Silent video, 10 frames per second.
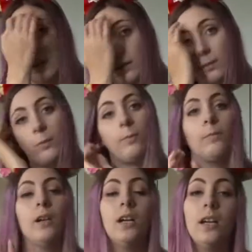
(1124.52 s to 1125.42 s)
didn't keep them
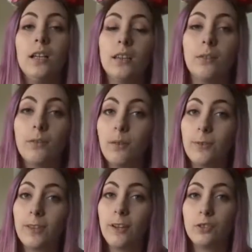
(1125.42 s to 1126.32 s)
near enough
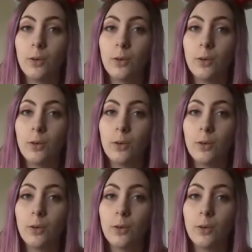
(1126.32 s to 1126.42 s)
to touch.